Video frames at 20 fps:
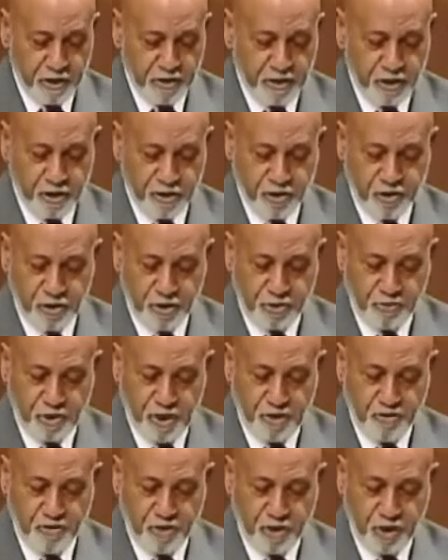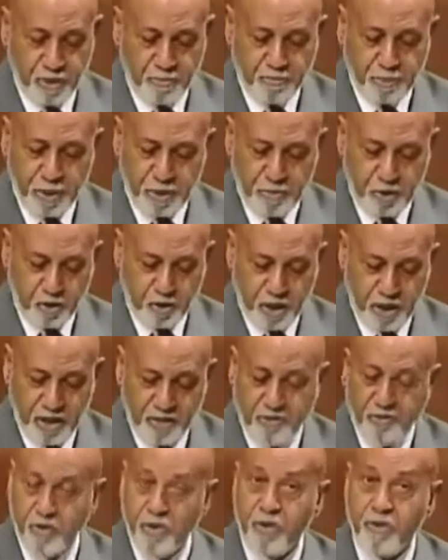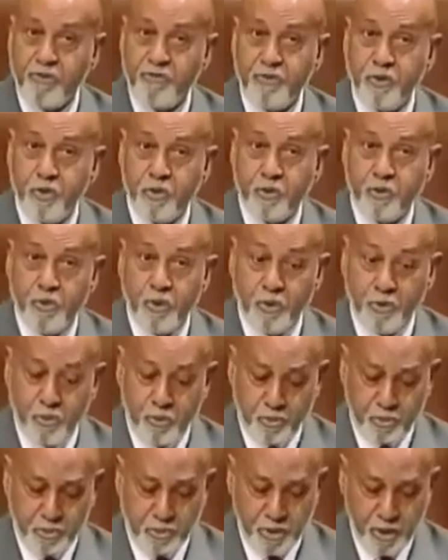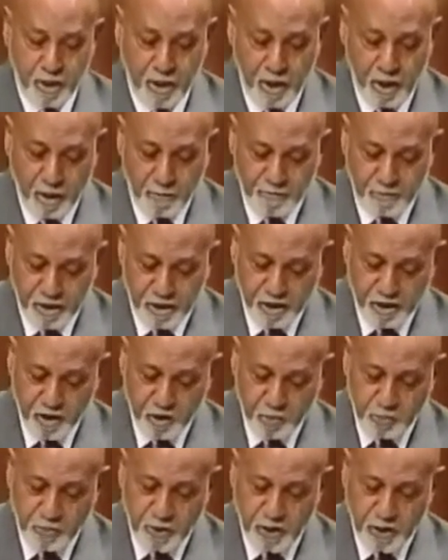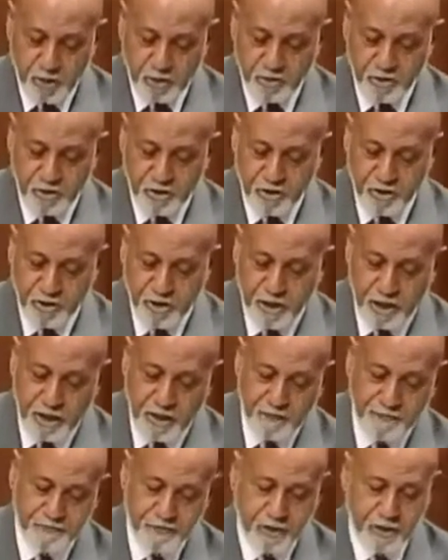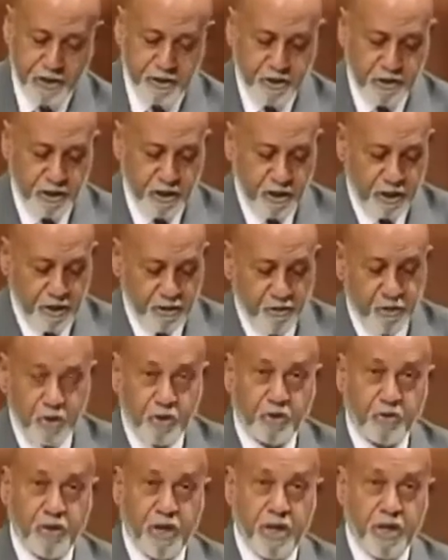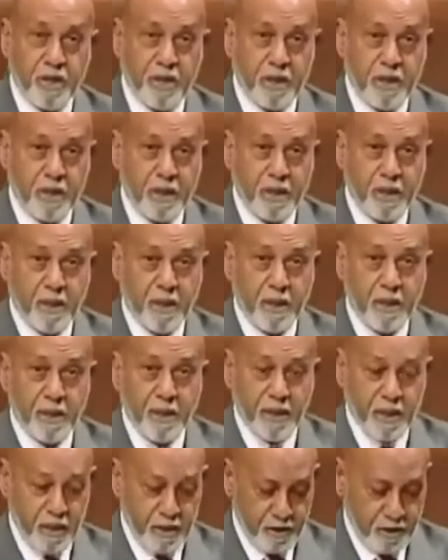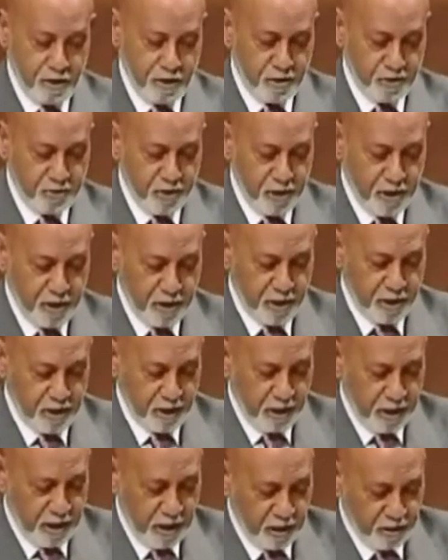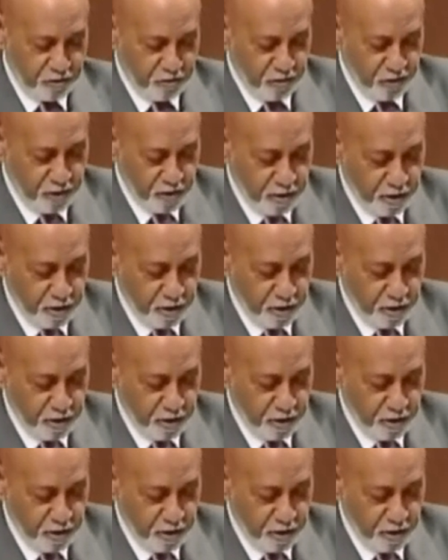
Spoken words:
consideration and promulgation of new rules, but expose the CFTC to greater industry litigation.